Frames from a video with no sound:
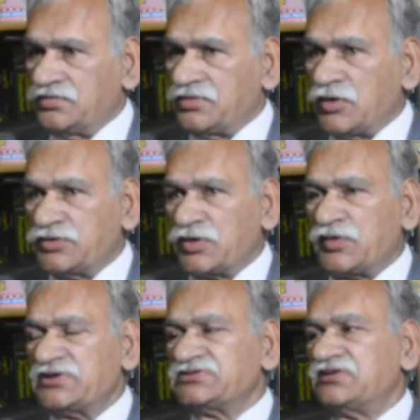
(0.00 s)
Now the
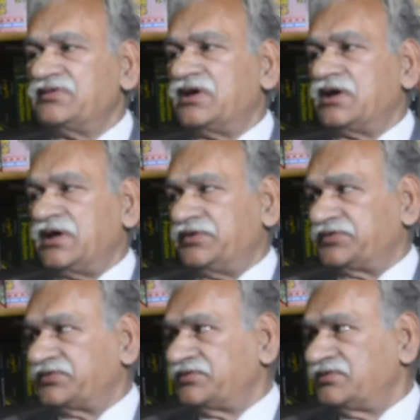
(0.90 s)
question will
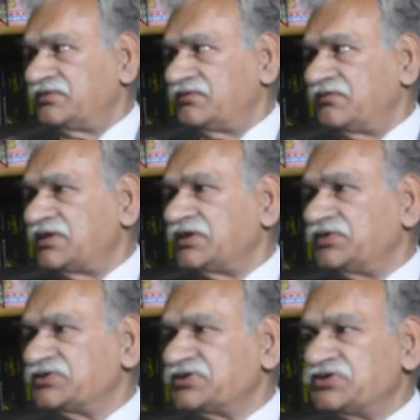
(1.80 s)
arise whether
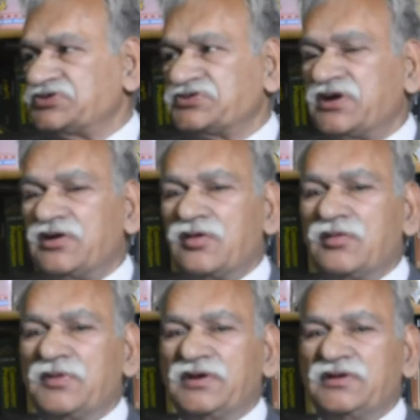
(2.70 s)
this registered
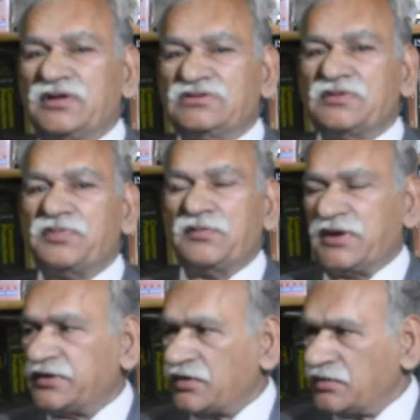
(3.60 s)
document is a
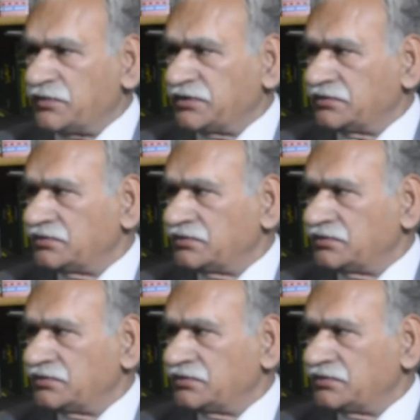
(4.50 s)
public document